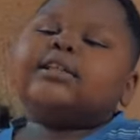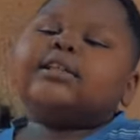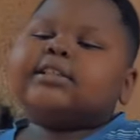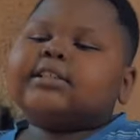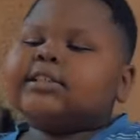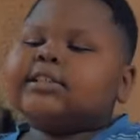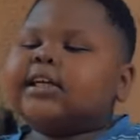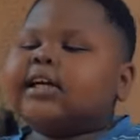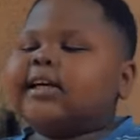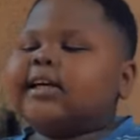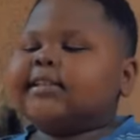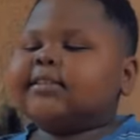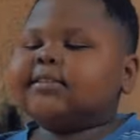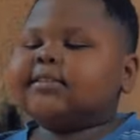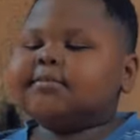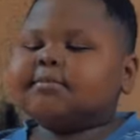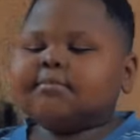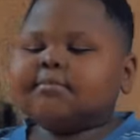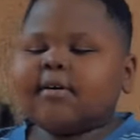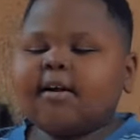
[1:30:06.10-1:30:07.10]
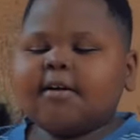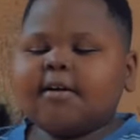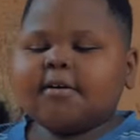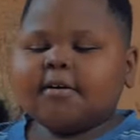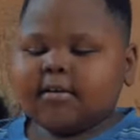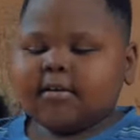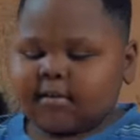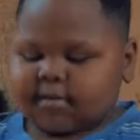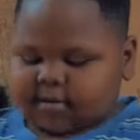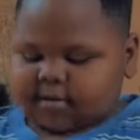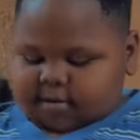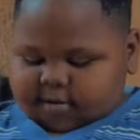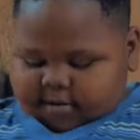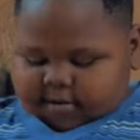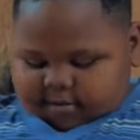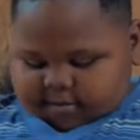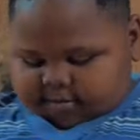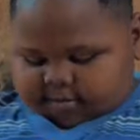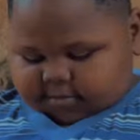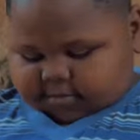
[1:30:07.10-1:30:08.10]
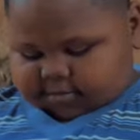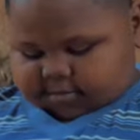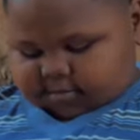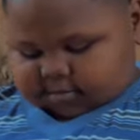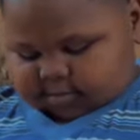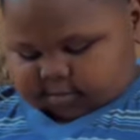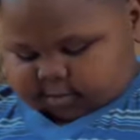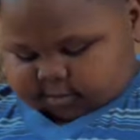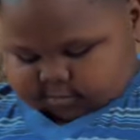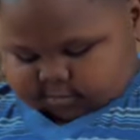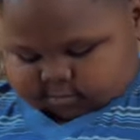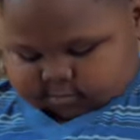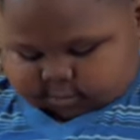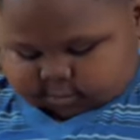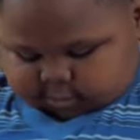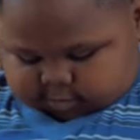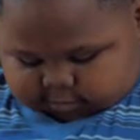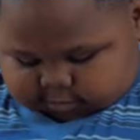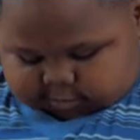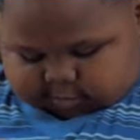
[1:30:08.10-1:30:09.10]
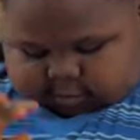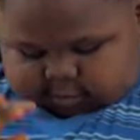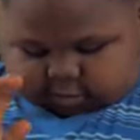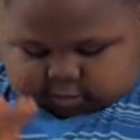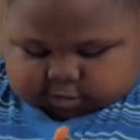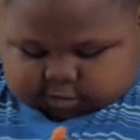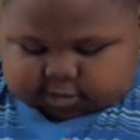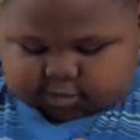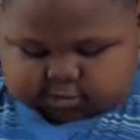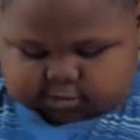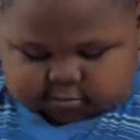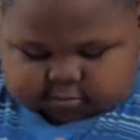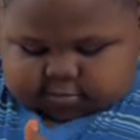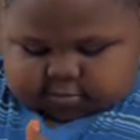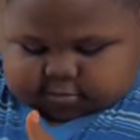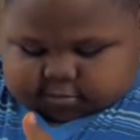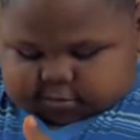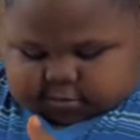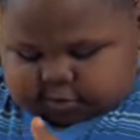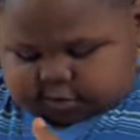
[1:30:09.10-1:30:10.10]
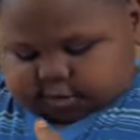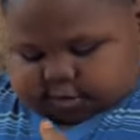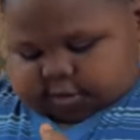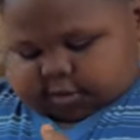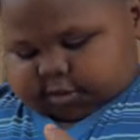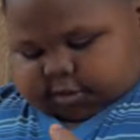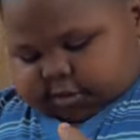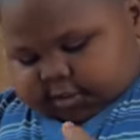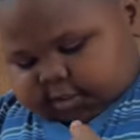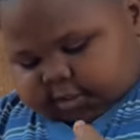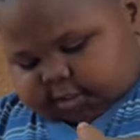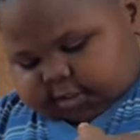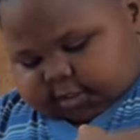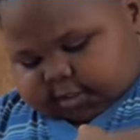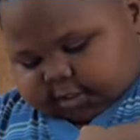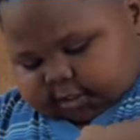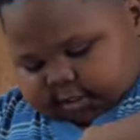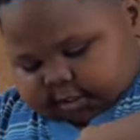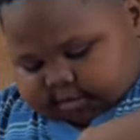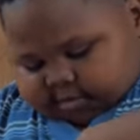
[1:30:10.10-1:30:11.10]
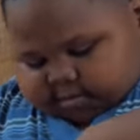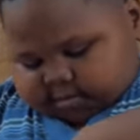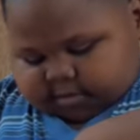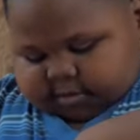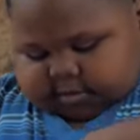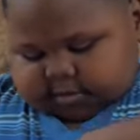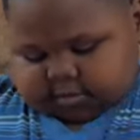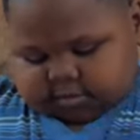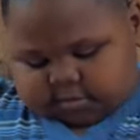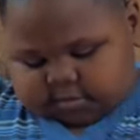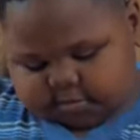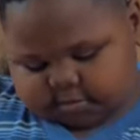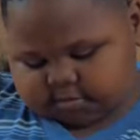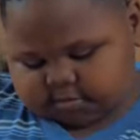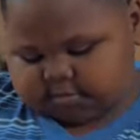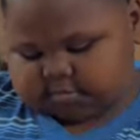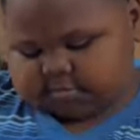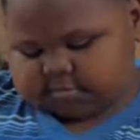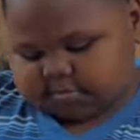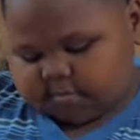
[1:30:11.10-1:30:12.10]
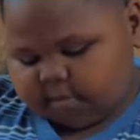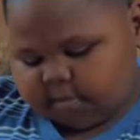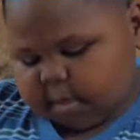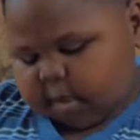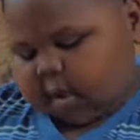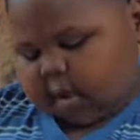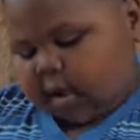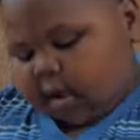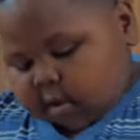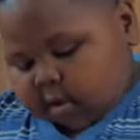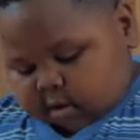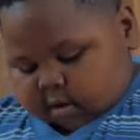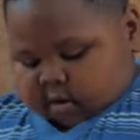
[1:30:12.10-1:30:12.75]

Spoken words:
Nigeria Dima. I don't know what's in Nigeria Dima.